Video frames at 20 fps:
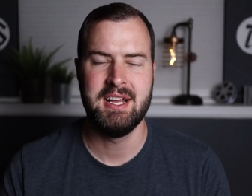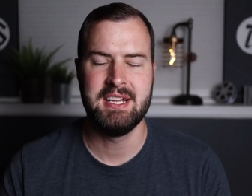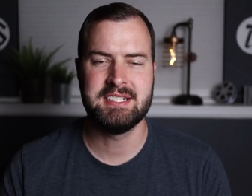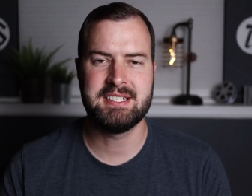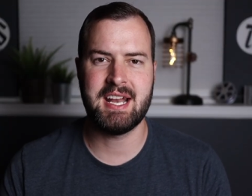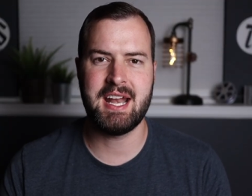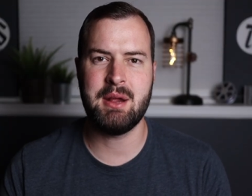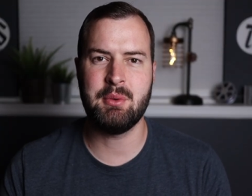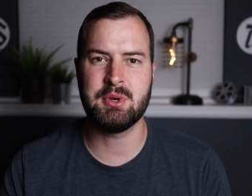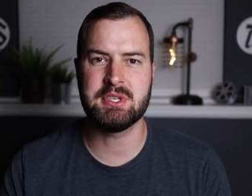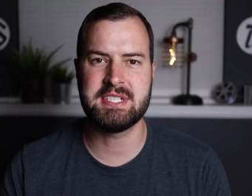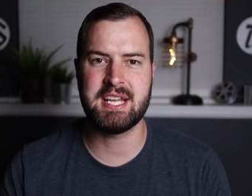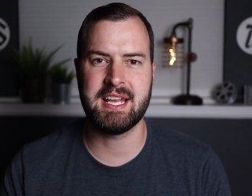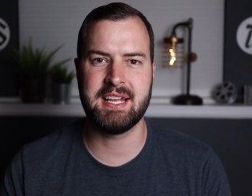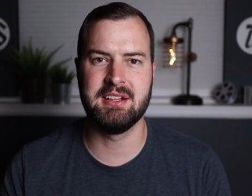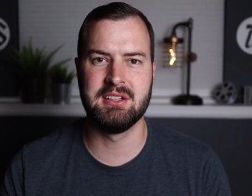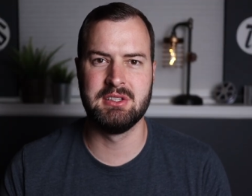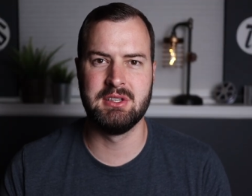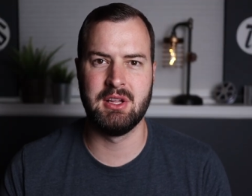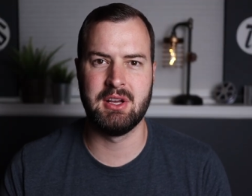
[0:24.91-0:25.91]
Today we're
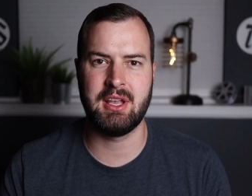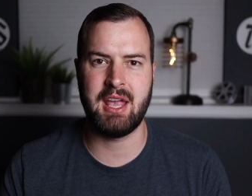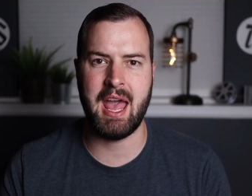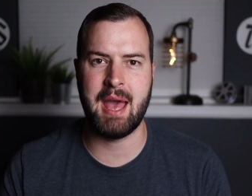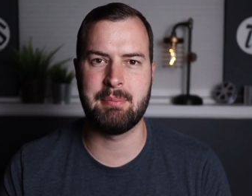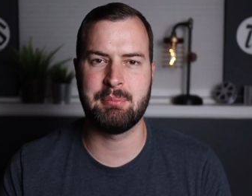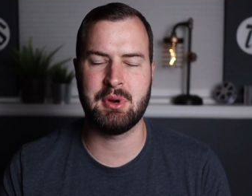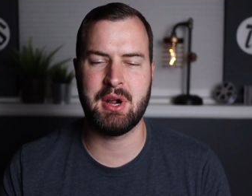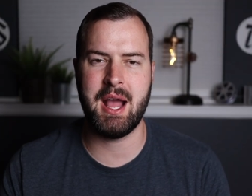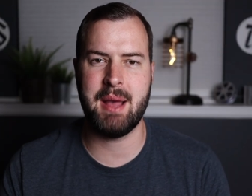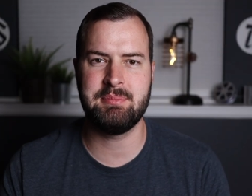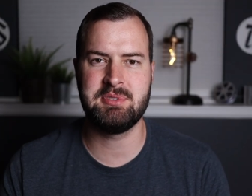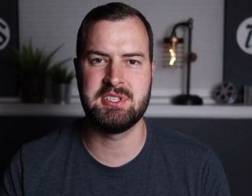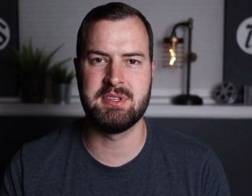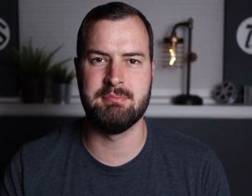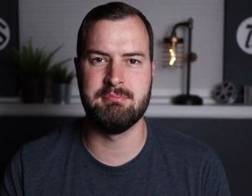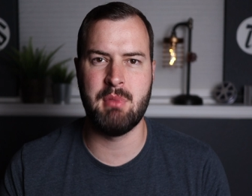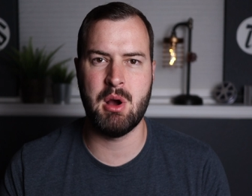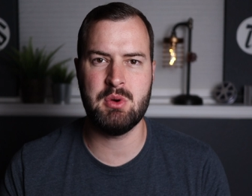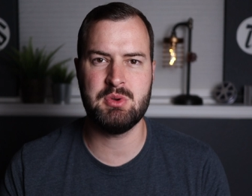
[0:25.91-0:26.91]
taking a look at perhaps
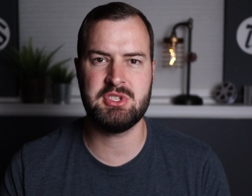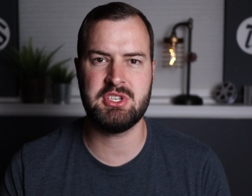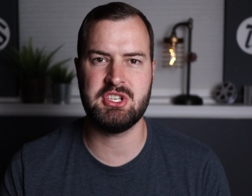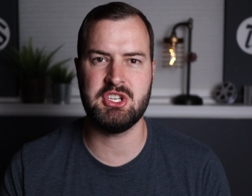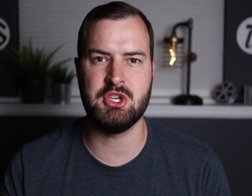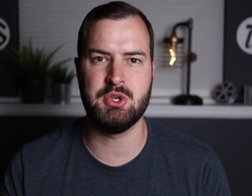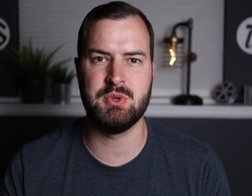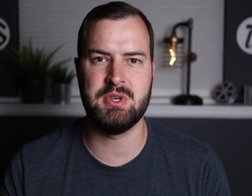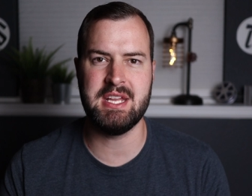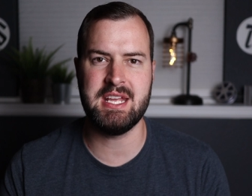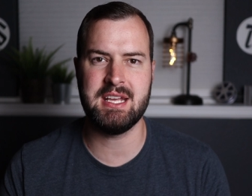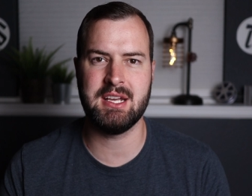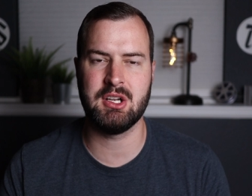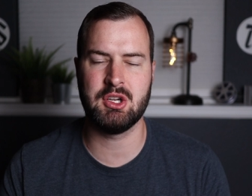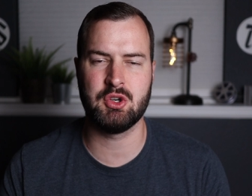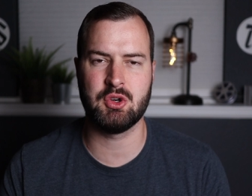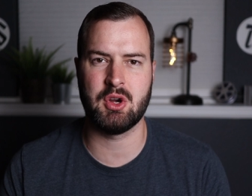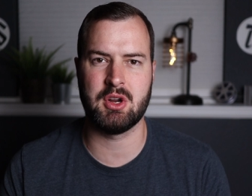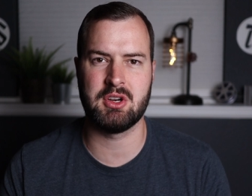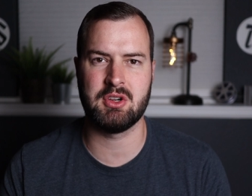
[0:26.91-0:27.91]
the most
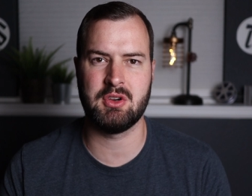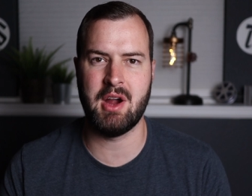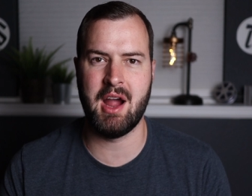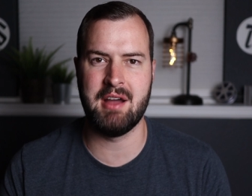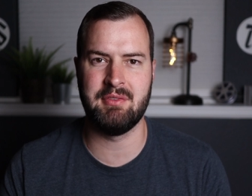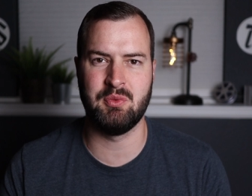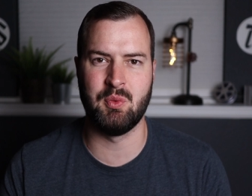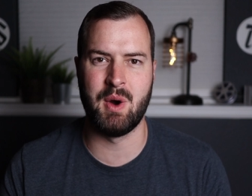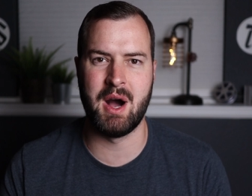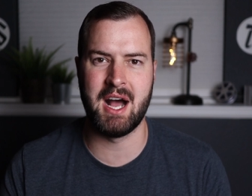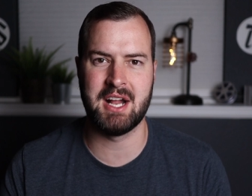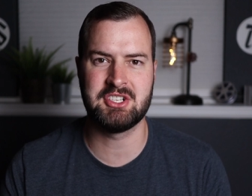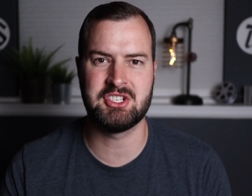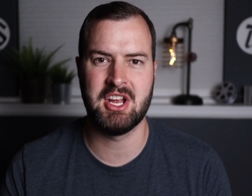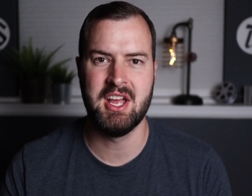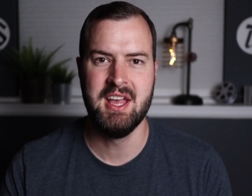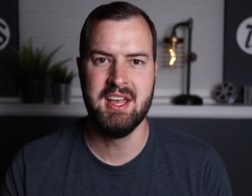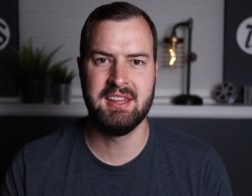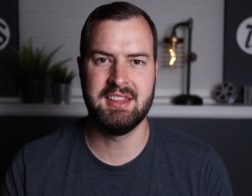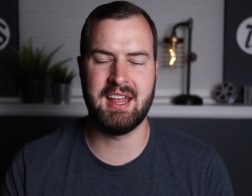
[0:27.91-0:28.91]
unique chronograph watch
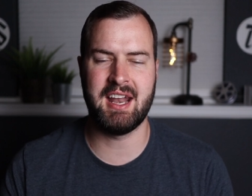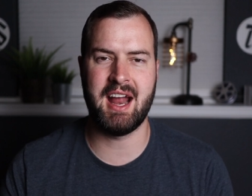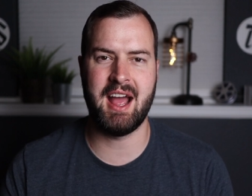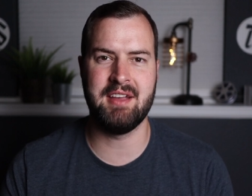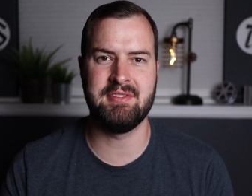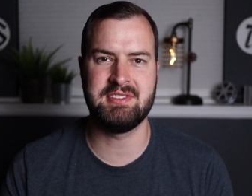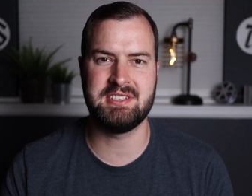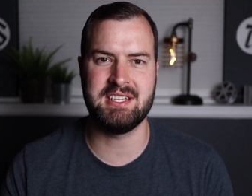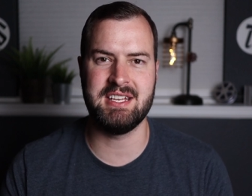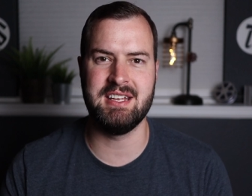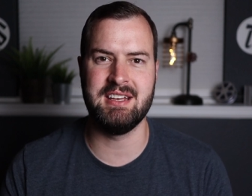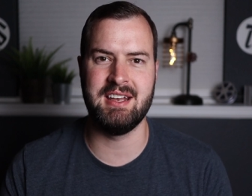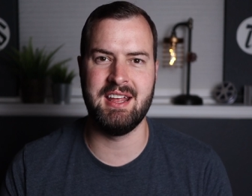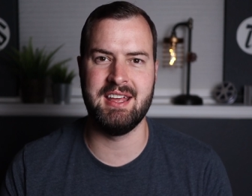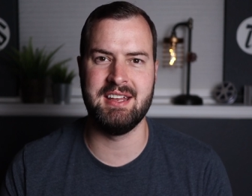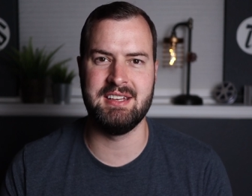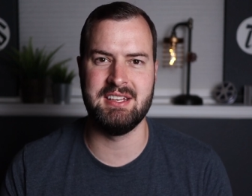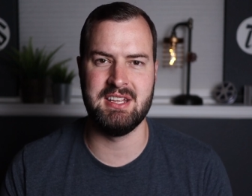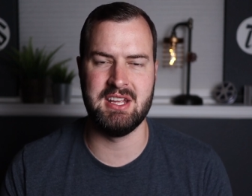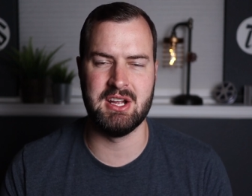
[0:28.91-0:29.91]
that I've seen
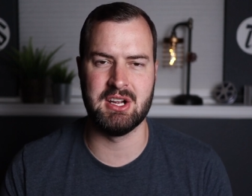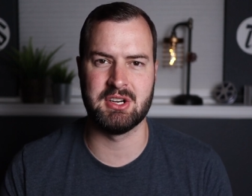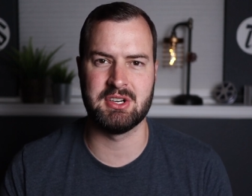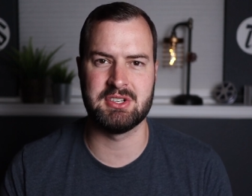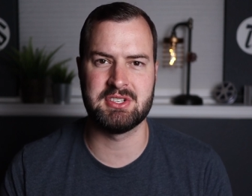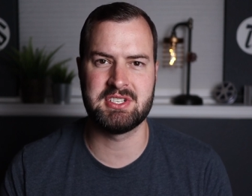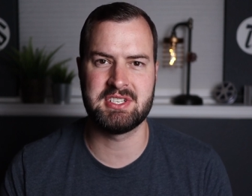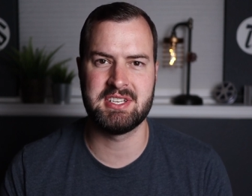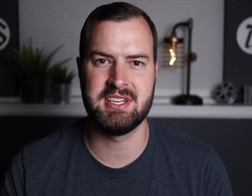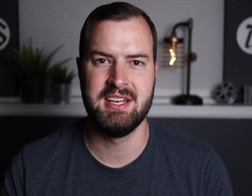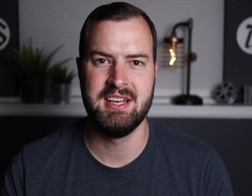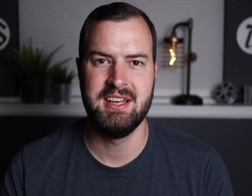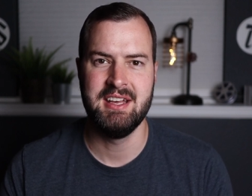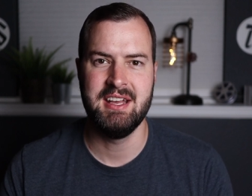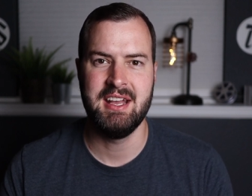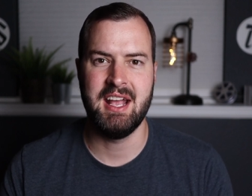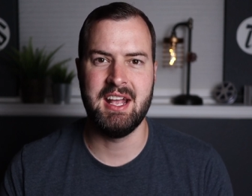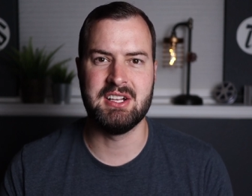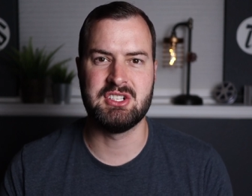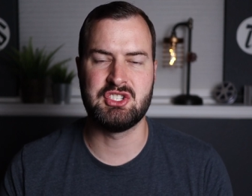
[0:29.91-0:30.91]
in years.
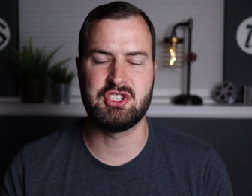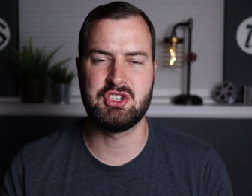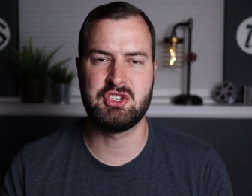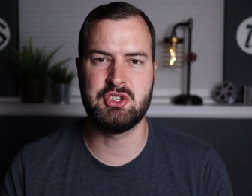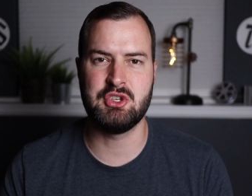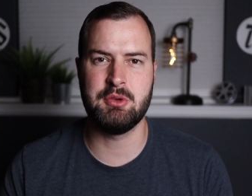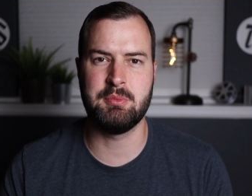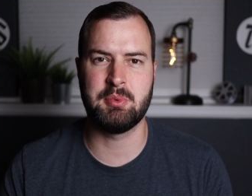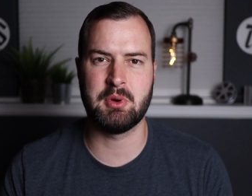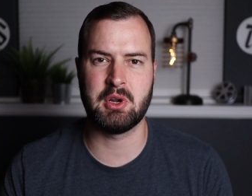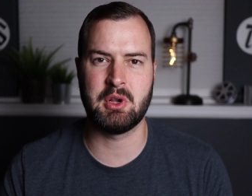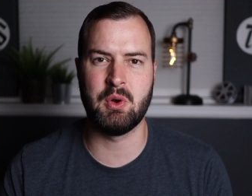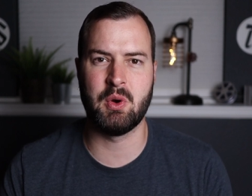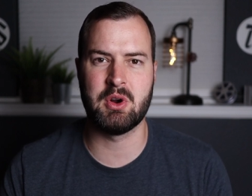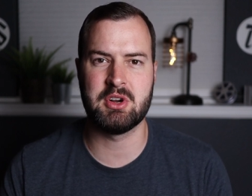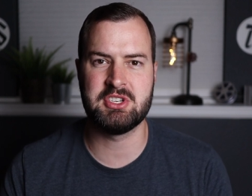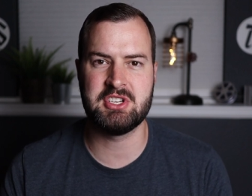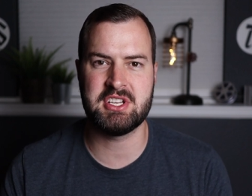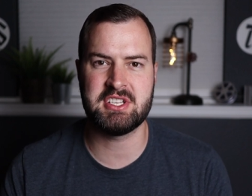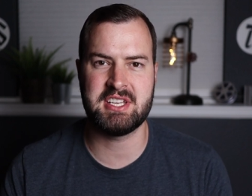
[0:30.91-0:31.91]
It's super
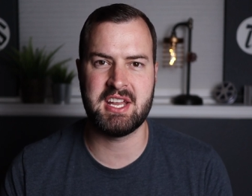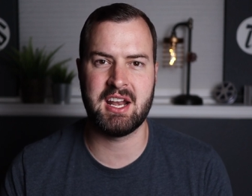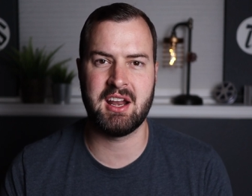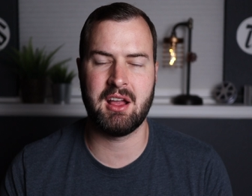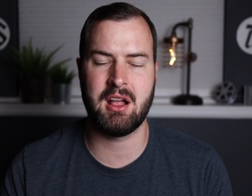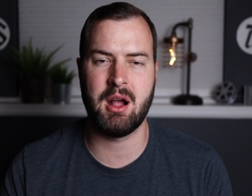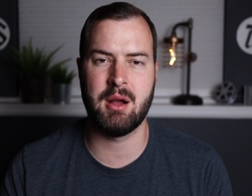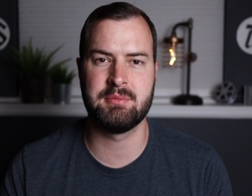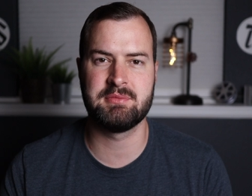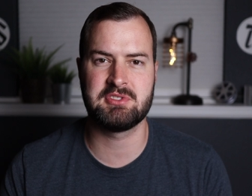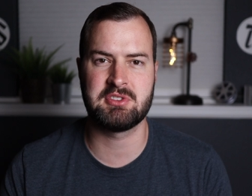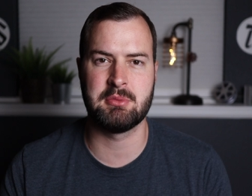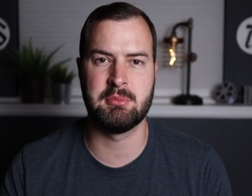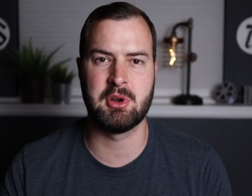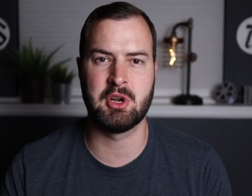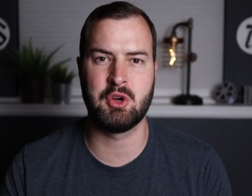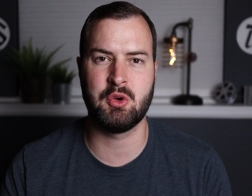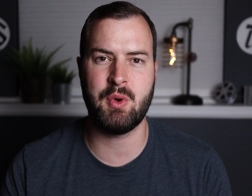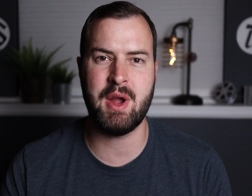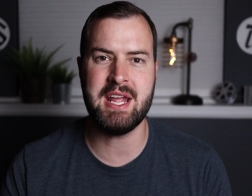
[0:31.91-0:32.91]
gorgeous and it comes from
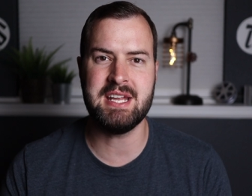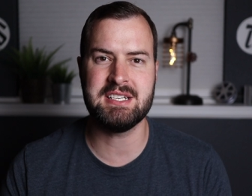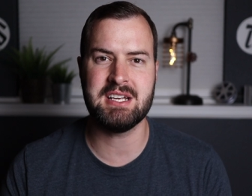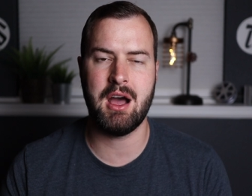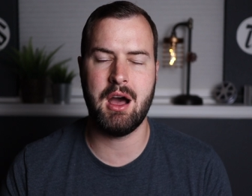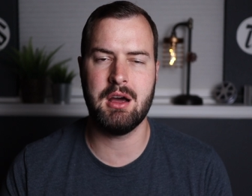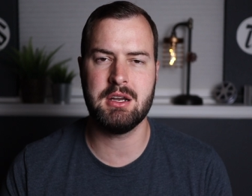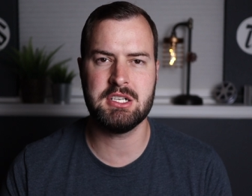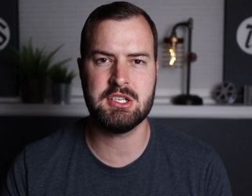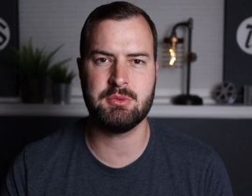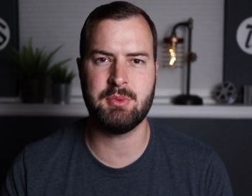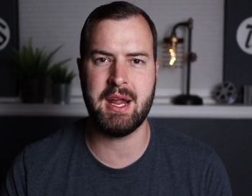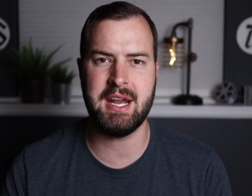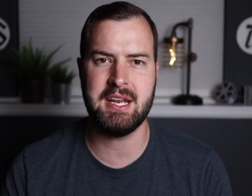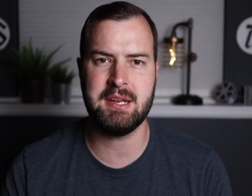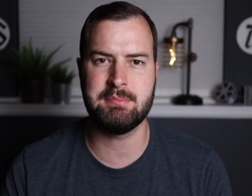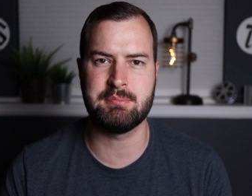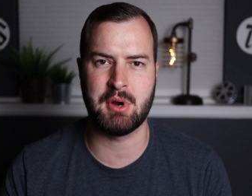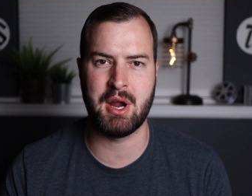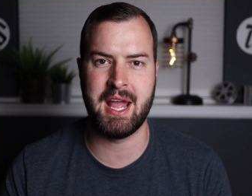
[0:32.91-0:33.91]
a great
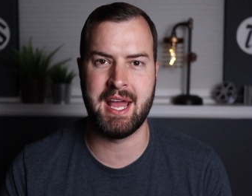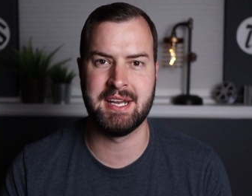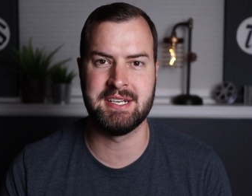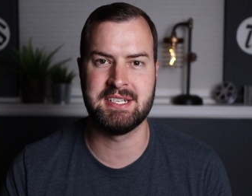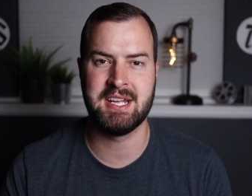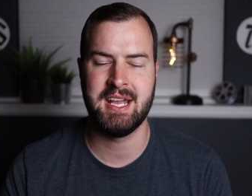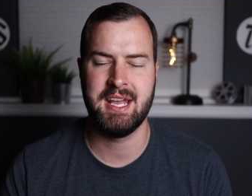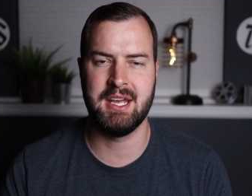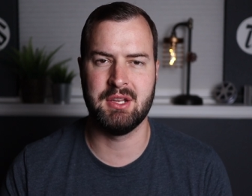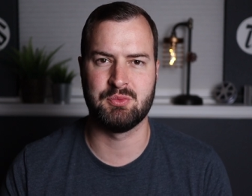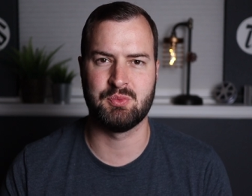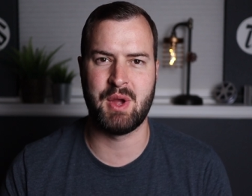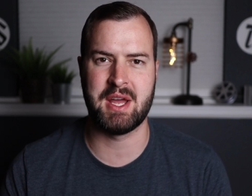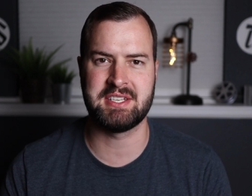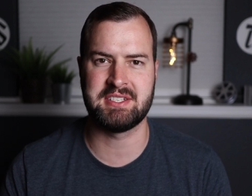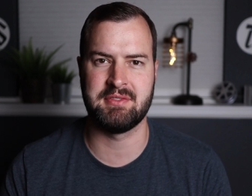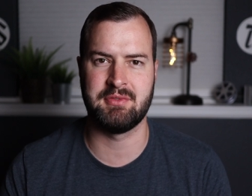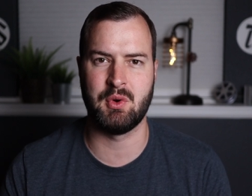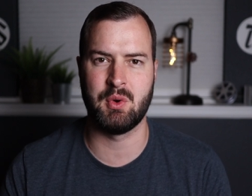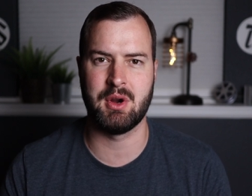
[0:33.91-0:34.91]
underrated brand in
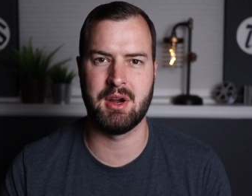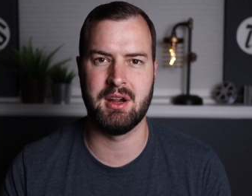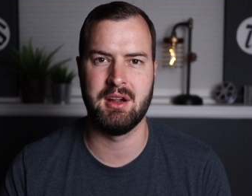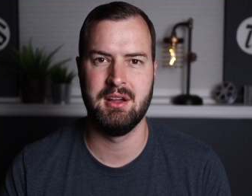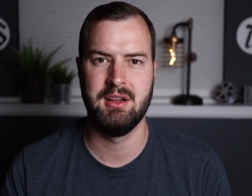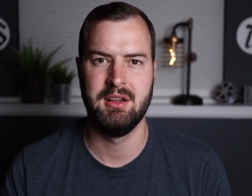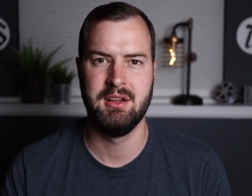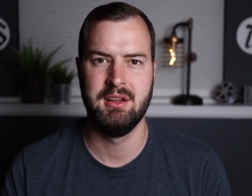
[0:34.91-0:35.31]
Reservoir.